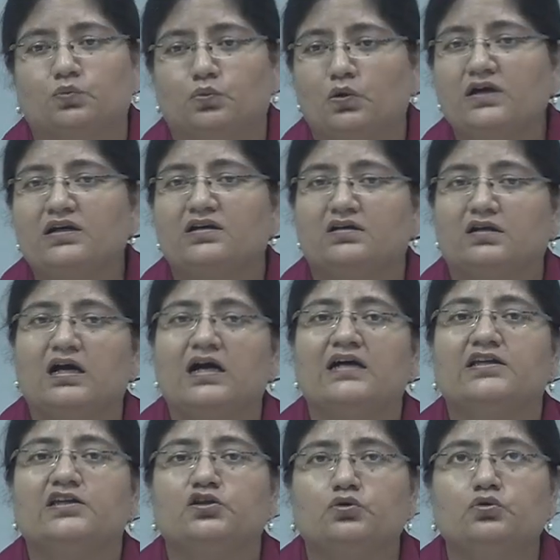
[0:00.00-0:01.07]
What are
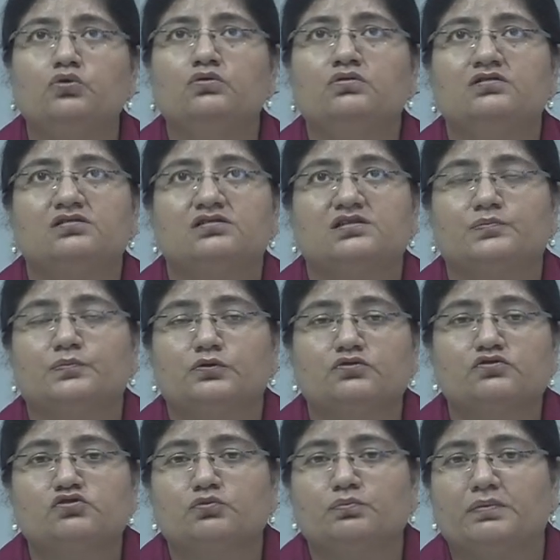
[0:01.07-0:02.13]
you
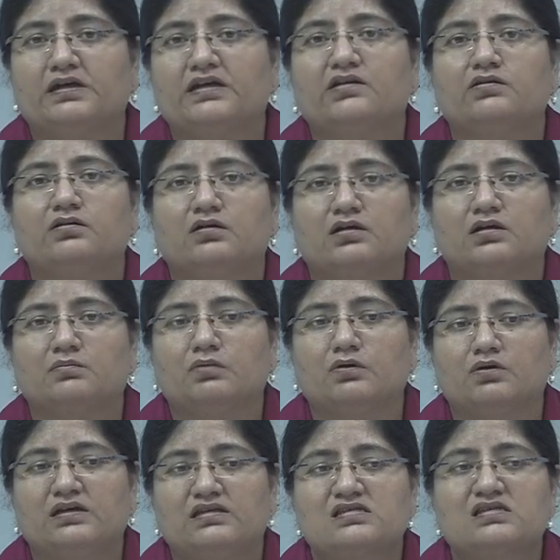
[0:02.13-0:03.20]
supposed to pay to your
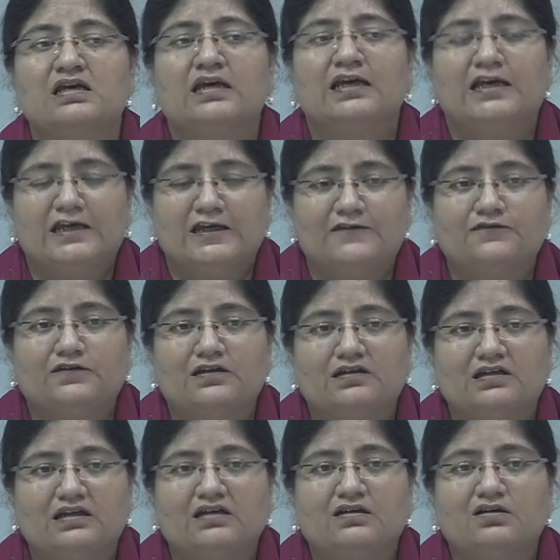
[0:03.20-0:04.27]
employees if
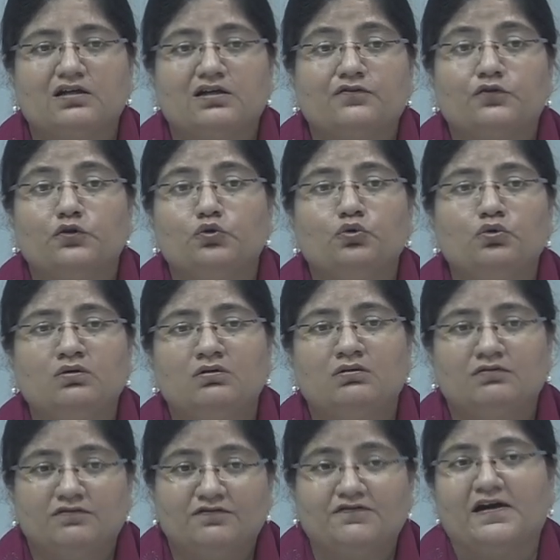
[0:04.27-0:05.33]
you
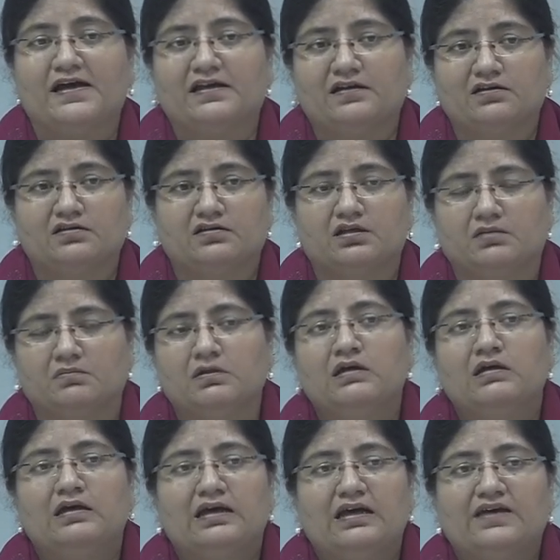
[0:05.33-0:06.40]
fire them?
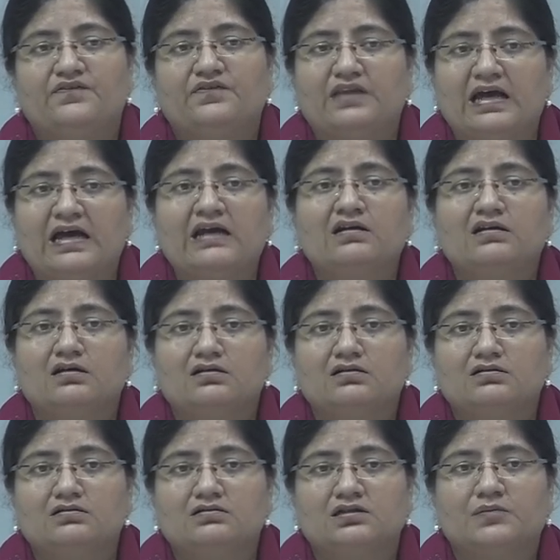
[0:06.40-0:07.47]
And that
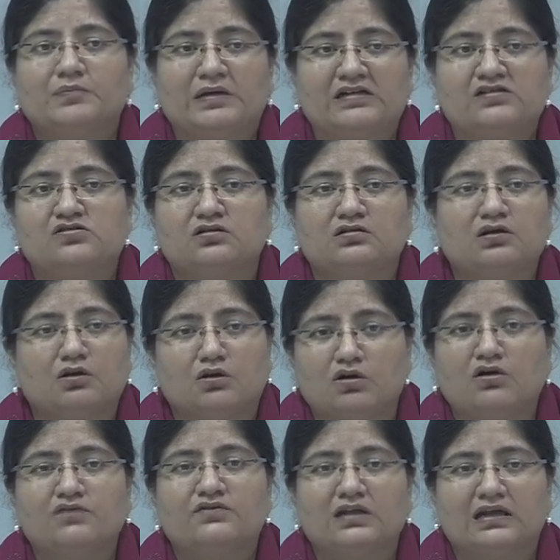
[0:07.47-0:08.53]
depends on the
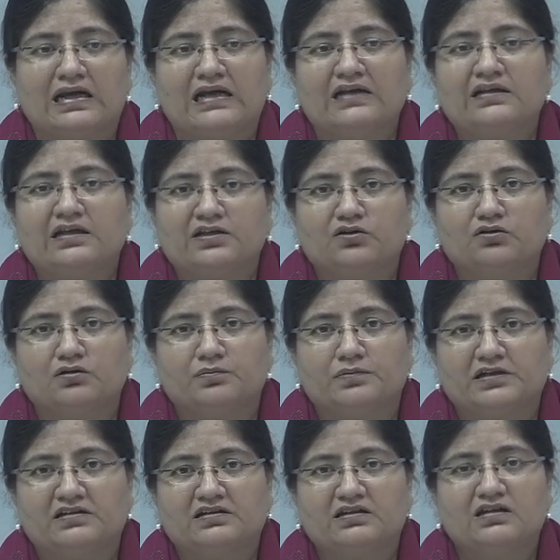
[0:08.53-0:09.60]
law of the land that you're
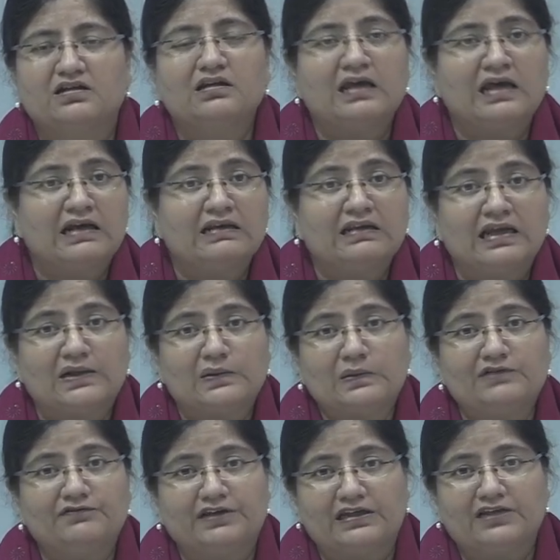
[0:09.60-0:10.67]
operating in, and that will
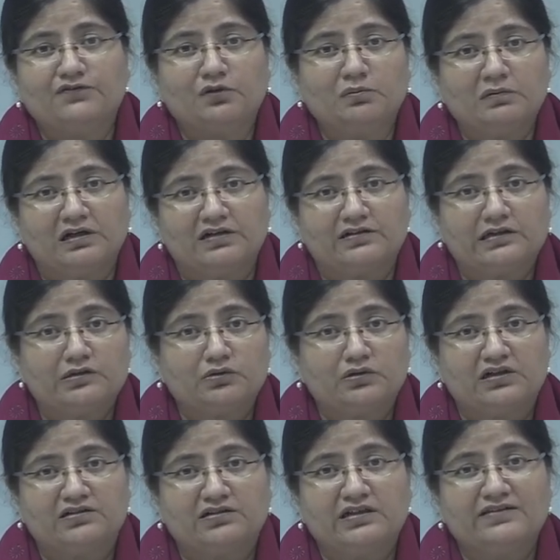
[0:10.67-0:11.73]
vary from country to
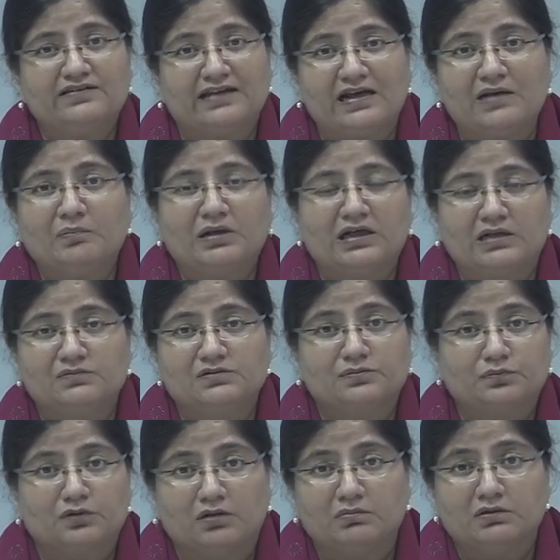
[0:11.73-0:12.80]
country, and that becomes a
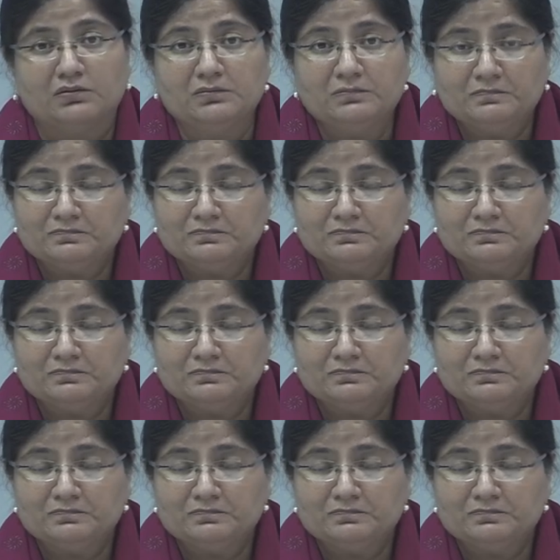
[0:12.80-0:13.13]
problem